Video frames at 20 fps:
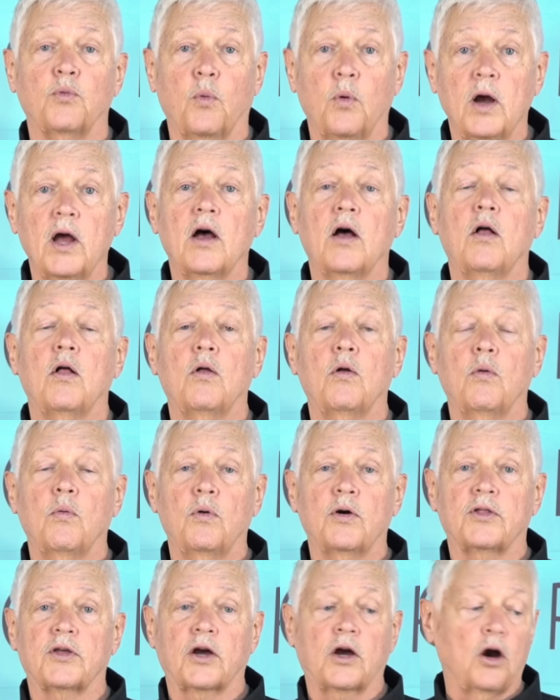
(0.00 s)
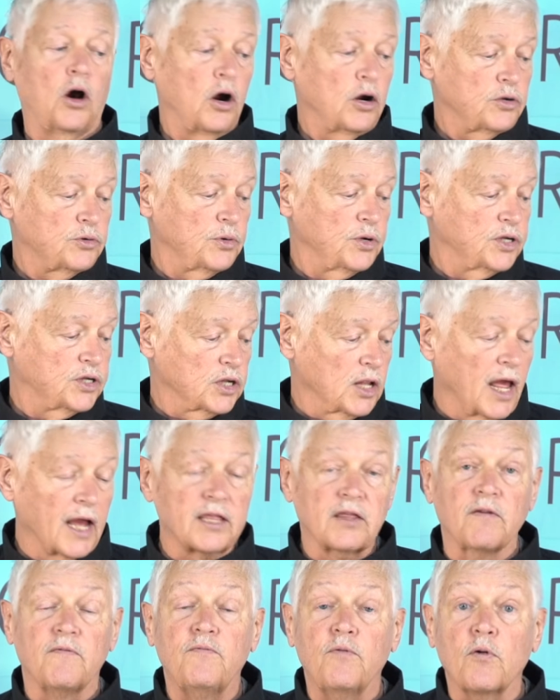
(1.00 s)
well with a cartridge
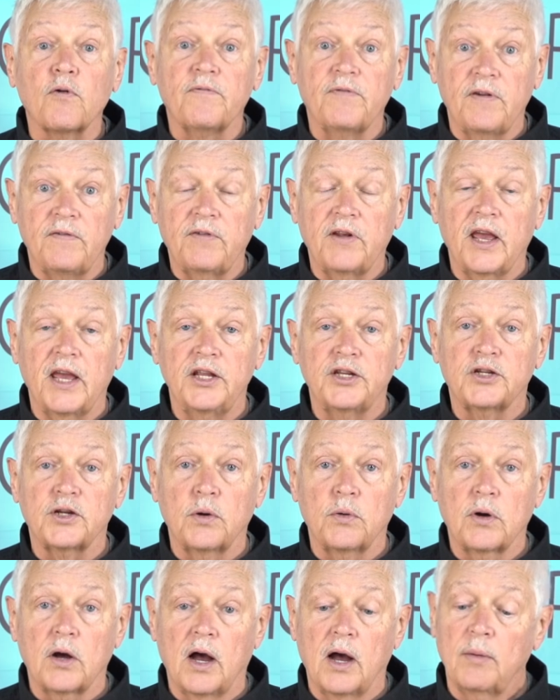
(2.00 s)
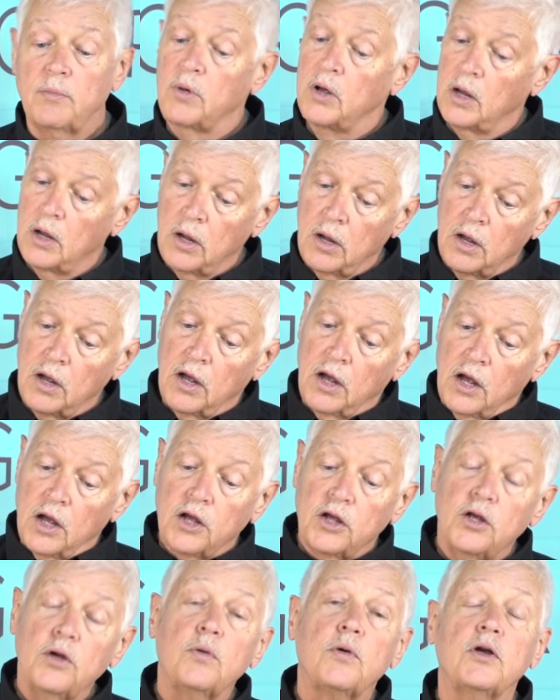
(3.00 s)
like the 458 SOCOM,
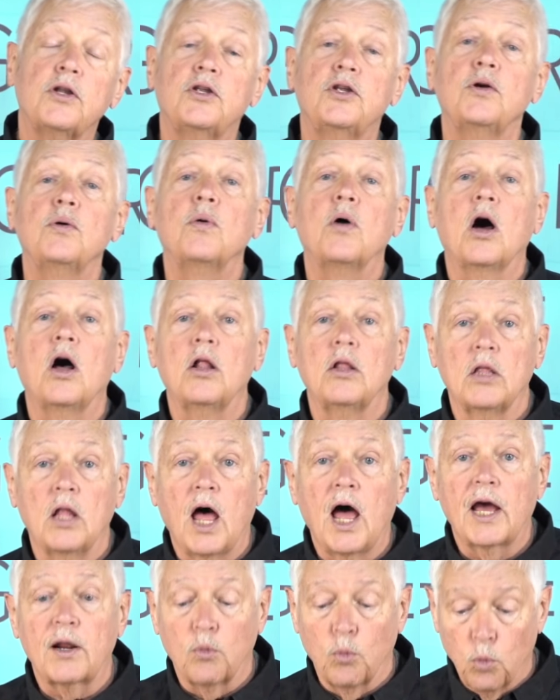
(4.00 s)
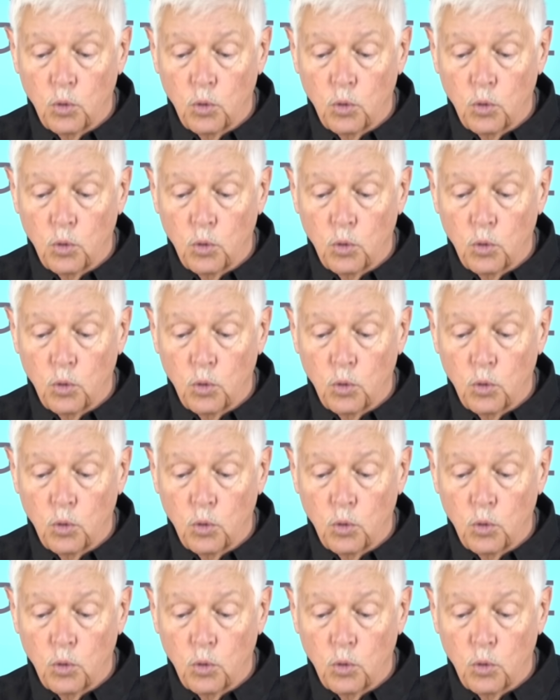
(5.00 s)
you could do a lot